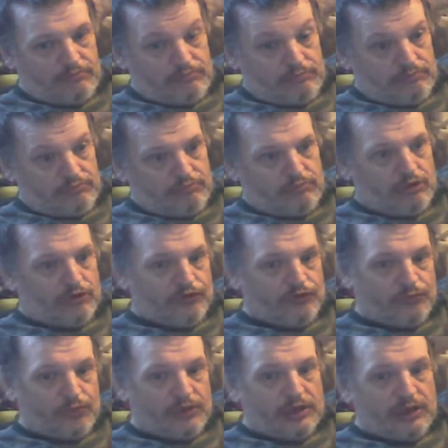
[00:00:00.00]
last
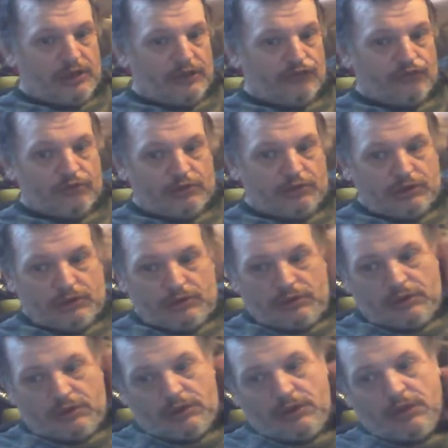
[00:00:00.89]
week actually.
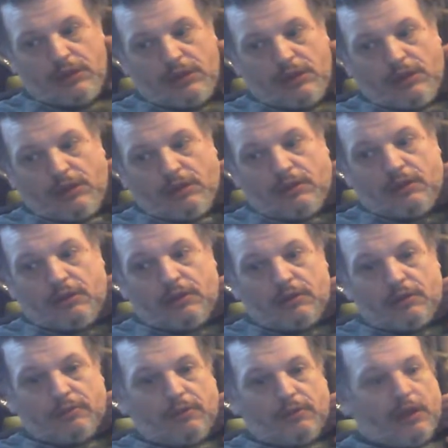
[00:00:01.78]

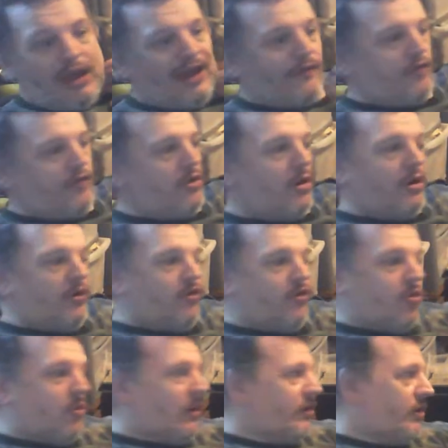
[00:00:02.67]
I have got a new
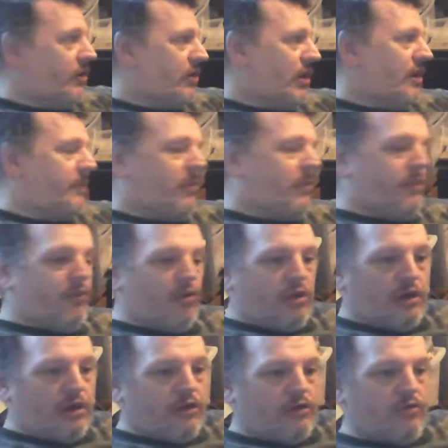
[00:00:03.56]
one today, but I'm not
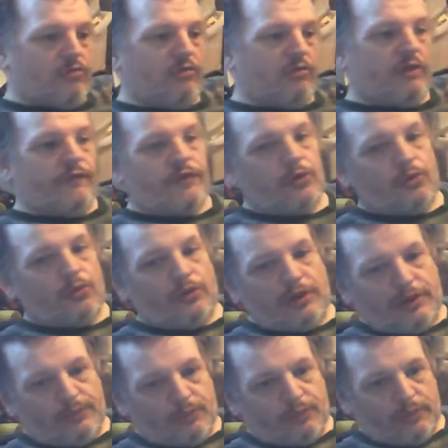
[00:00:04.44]
going to do a review on
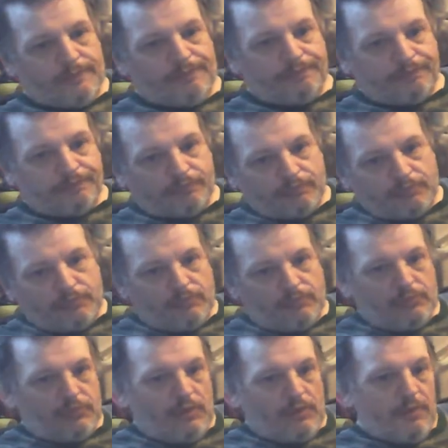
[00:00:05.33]
that one.
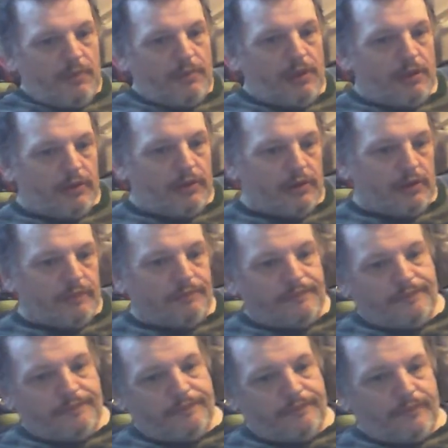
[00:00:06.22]
But
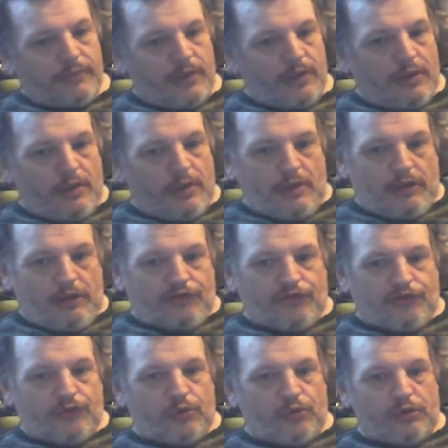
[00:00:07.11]
I
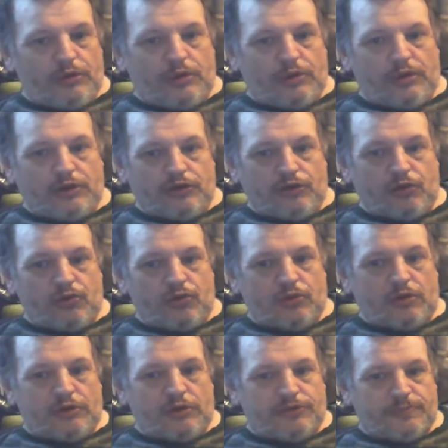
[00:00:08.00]
just want you
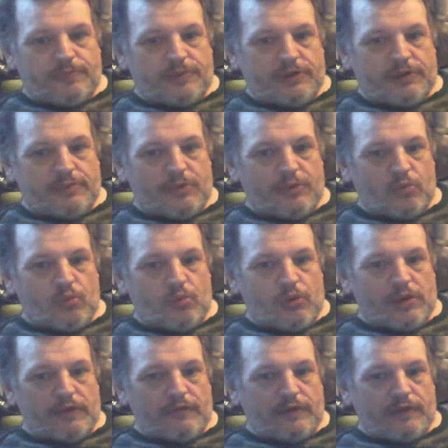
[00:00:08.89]
guys to be a bit
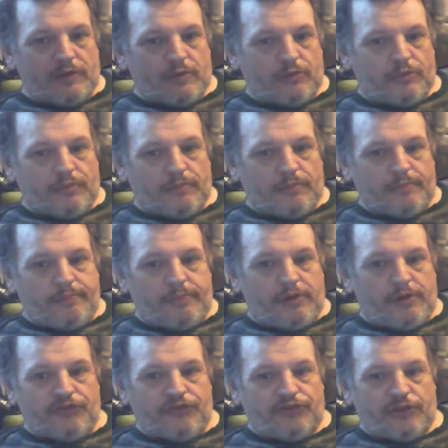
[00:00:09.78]
wary on
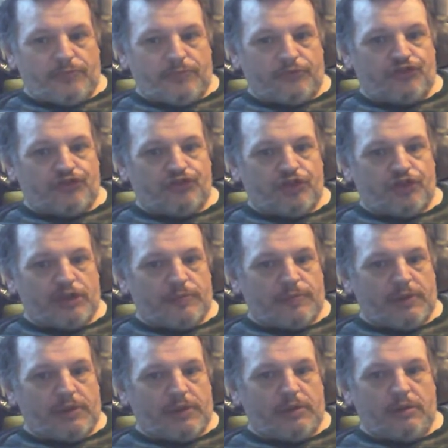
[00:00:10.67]
buying some of the
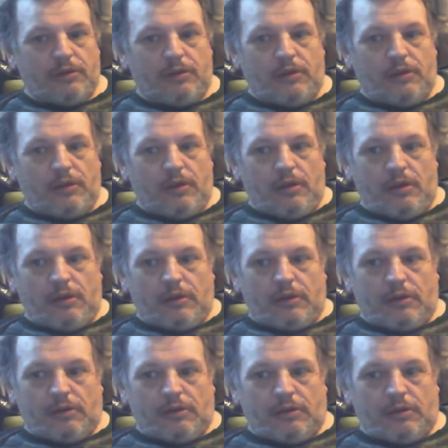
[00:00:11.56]
cheaper
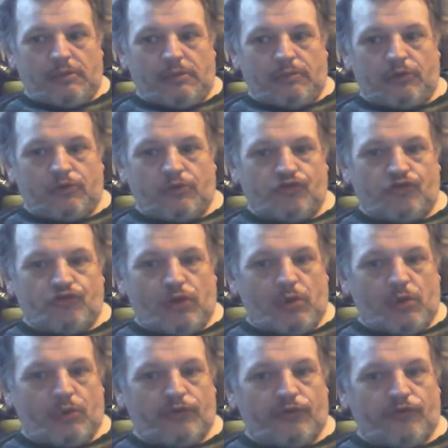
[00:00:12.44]

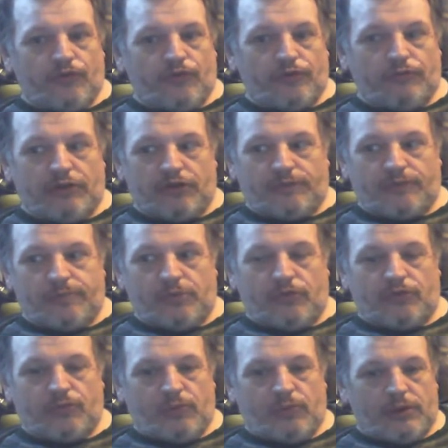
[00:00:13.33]
controllers for your
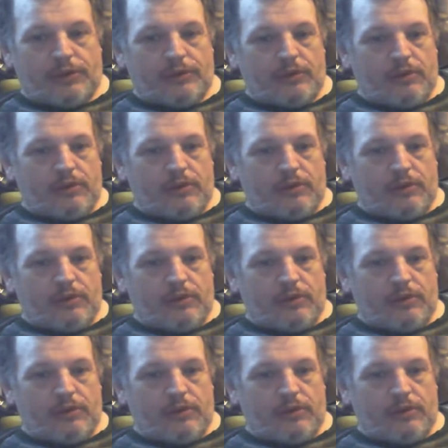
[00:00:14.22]
Xbox One.